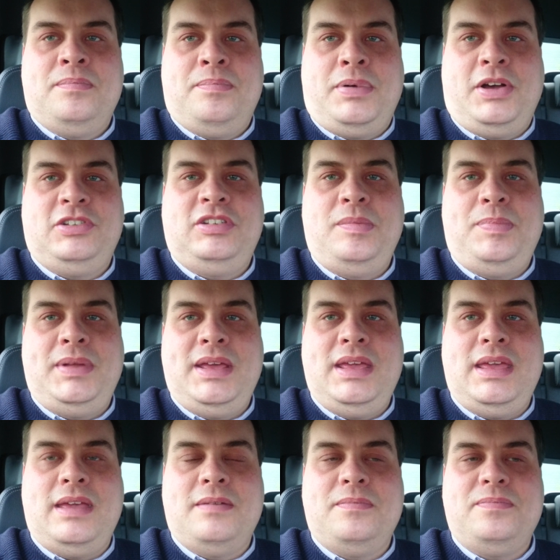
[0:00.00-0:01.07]

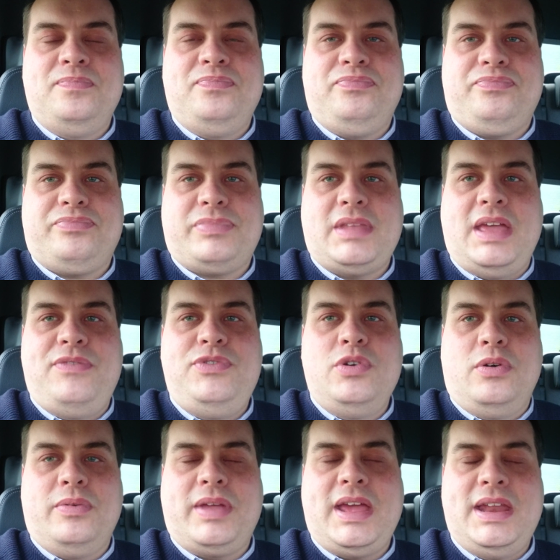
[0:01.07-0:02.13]
Possibly, if
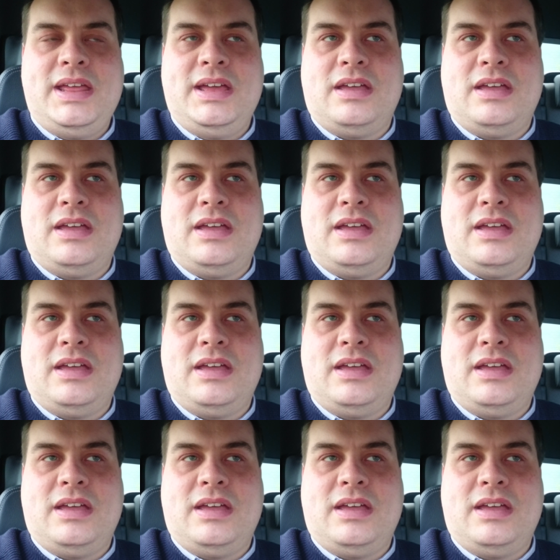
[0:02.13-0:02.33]
you're getting